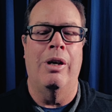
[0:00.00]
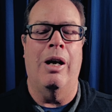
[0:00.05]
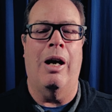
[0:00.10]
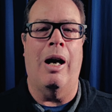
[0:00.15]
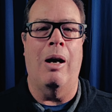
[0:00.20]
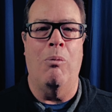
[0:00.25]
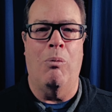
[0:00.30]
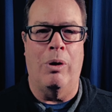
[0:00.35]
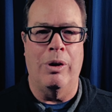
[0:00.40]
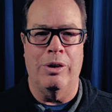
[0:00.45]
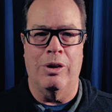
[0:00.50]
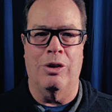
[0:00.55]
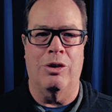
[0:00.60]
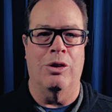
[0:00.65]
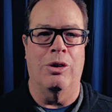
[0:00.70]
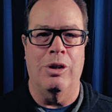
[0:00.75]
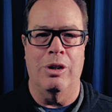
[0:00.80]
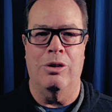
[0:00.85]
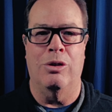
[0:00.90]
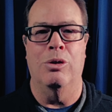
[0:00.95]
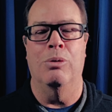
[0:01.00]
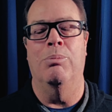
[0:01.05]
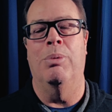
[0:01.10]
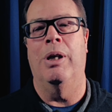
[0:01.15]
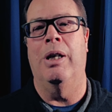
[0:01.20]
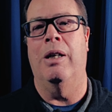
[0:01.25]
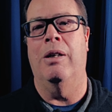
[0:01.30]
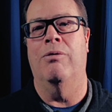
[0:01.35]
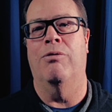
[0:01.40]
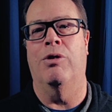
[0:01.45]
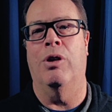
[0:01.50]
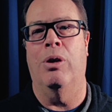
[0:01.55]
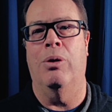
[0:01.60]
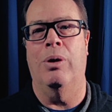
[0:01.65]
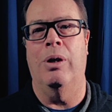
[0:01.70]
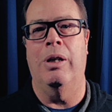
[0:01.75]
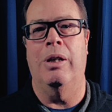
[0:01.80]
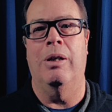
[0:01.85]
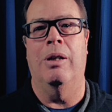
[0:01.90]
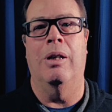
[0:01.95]
I want the 32-bit
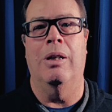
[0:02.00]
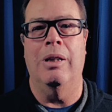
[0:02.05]
floating.